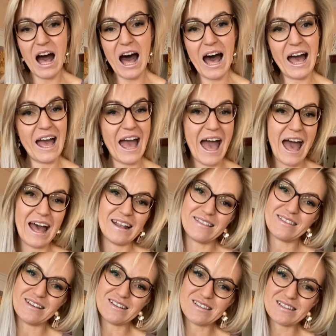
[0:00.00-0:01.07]
I had
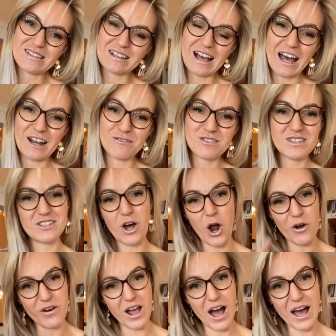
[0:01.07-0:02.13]
this kind of
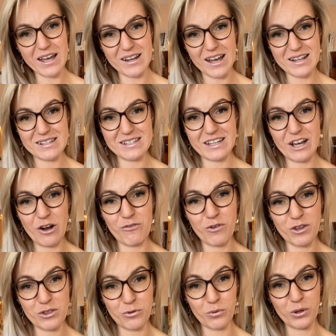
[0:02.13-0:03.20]
starry-eyed idea of
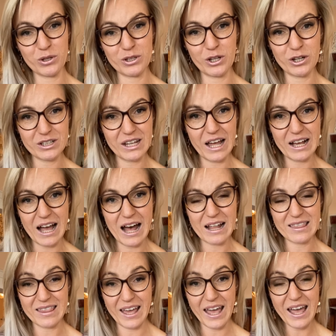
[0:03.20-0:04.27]
what the world looked like
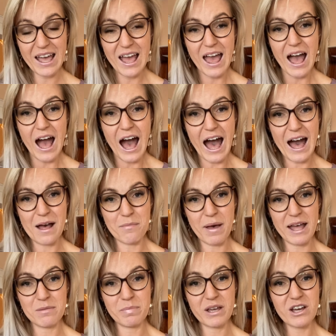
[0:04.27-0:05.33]
out there.
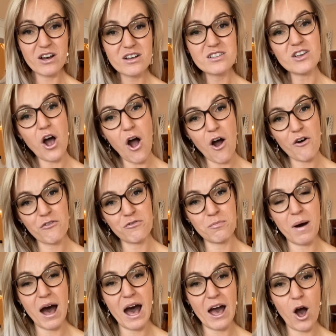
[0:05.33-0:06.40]
And because of
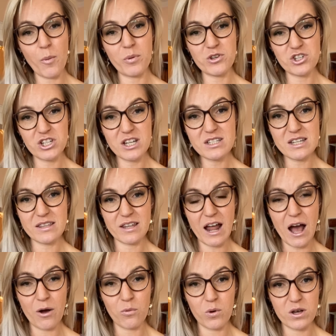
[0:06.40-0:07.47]
my opportunity that
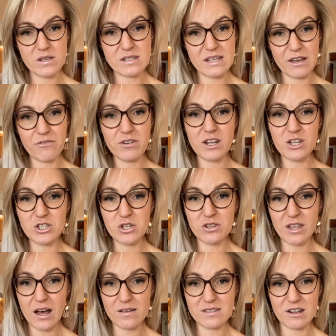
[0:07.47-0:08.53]
I was given in
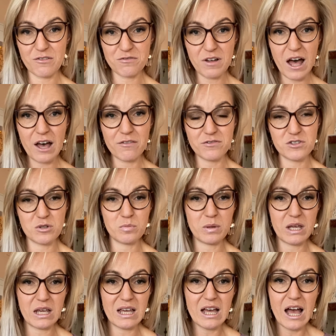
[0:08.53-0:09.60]
2005 to
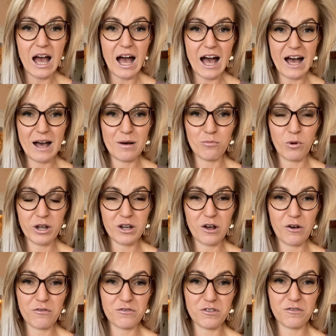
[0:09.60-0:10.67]
be one
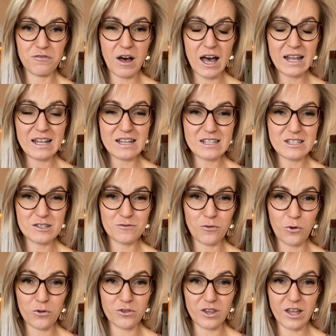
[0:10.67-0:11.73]
of the finalists
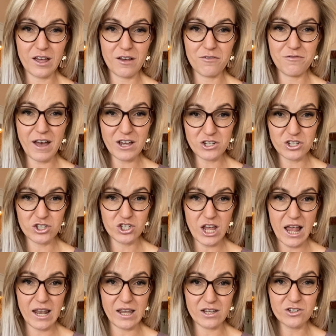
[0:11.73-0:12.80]
for the fashion
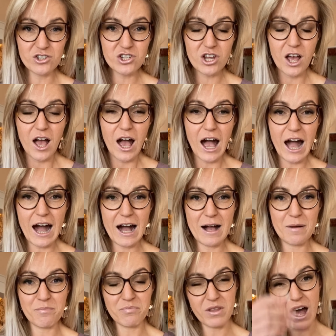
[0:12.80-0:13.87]
challenge,
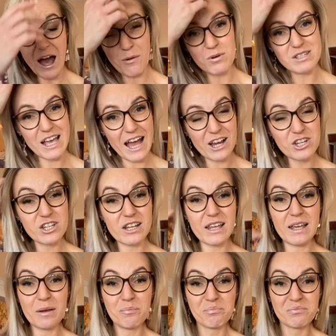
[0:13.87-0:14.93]
I was
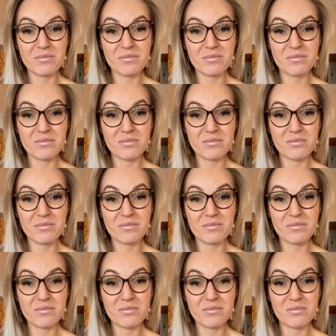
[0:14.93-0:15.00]
actually